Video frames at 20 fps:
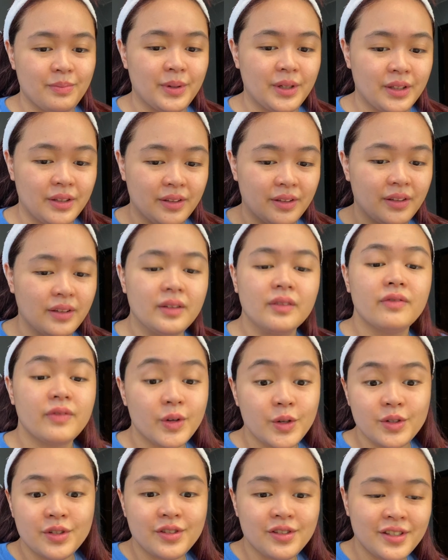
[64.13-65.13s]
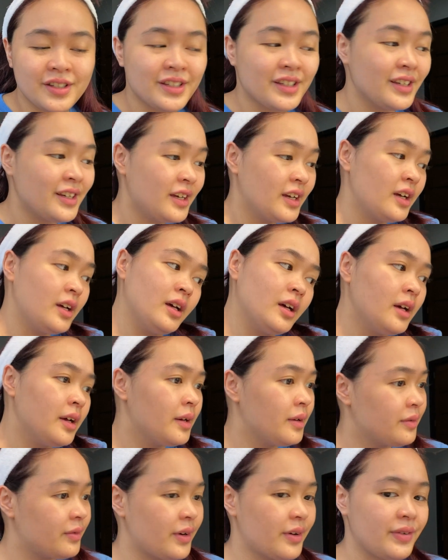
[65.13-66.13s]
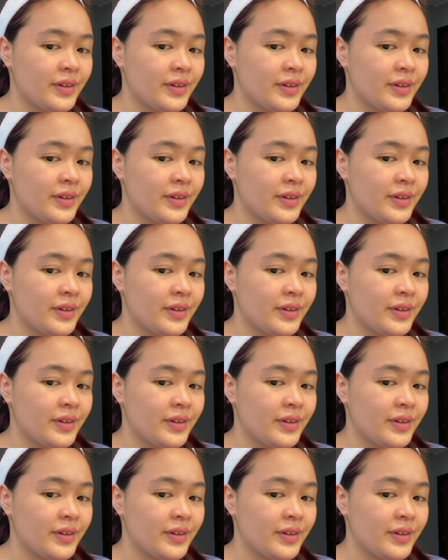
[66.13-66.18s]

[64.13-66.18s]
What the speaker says: But first, before I